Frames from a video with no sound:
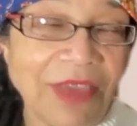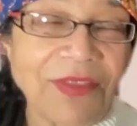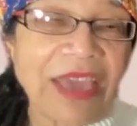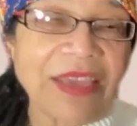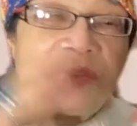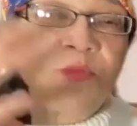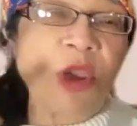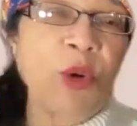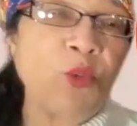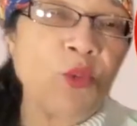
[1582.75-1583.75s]
And that is
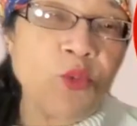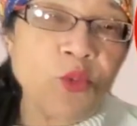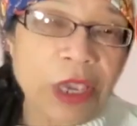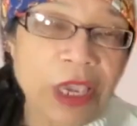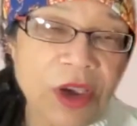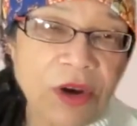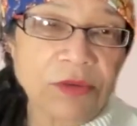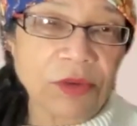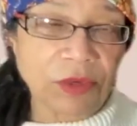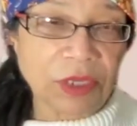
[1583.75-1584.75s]
where we are
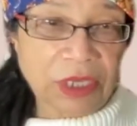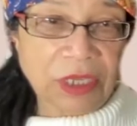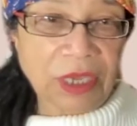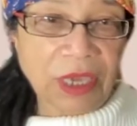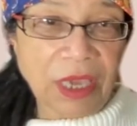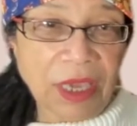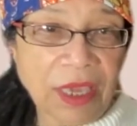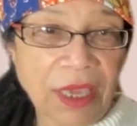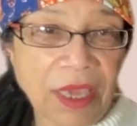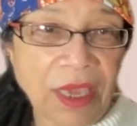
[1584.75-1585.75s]
rooted
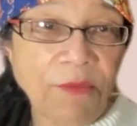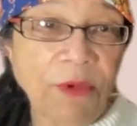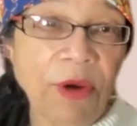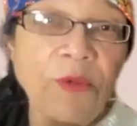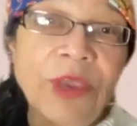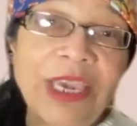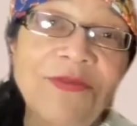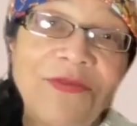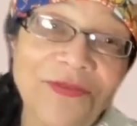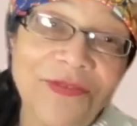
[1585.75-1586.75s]
and where we
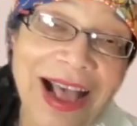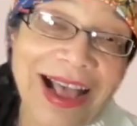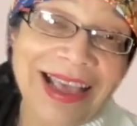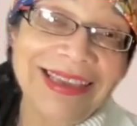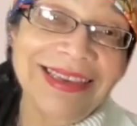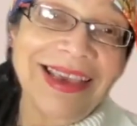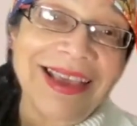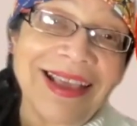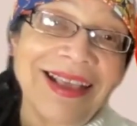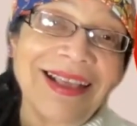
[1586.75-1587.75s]
can find
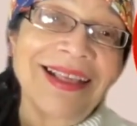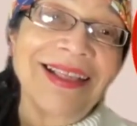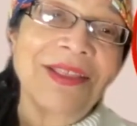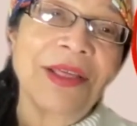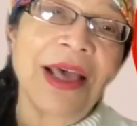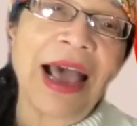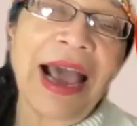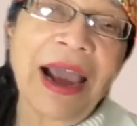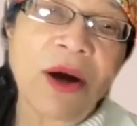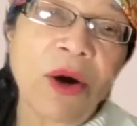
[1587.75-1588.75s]

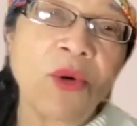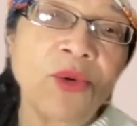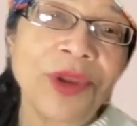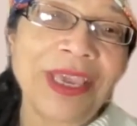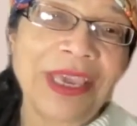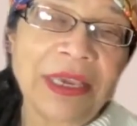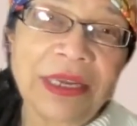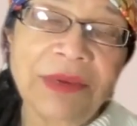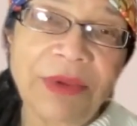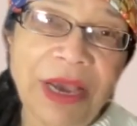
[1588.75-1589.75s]
our own
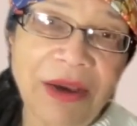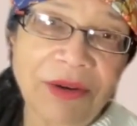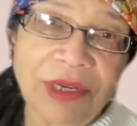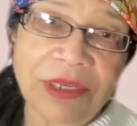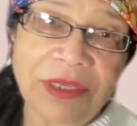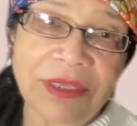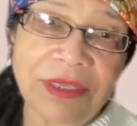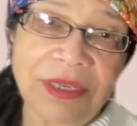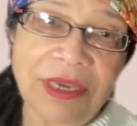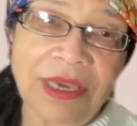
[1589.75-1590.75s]
healing power
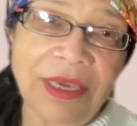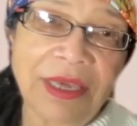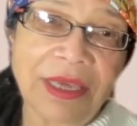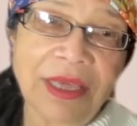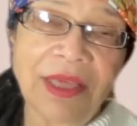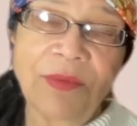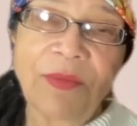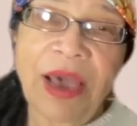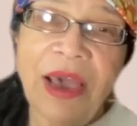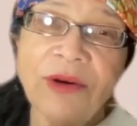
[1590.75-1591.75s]
and the
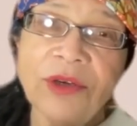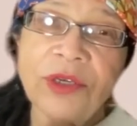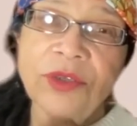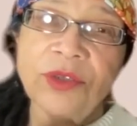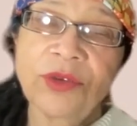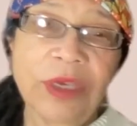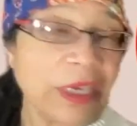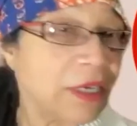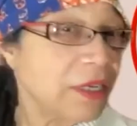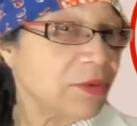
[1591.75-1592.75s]
power to
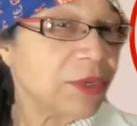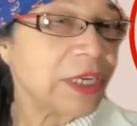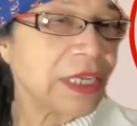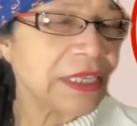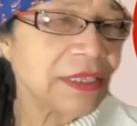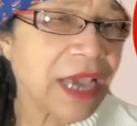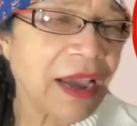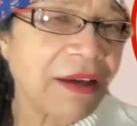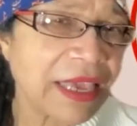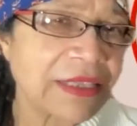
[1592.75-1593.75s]
heal and release
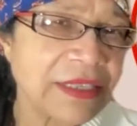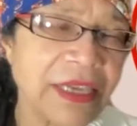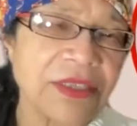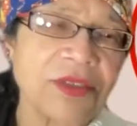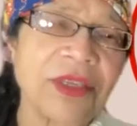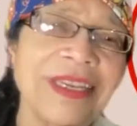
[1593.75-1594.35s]
our ancestors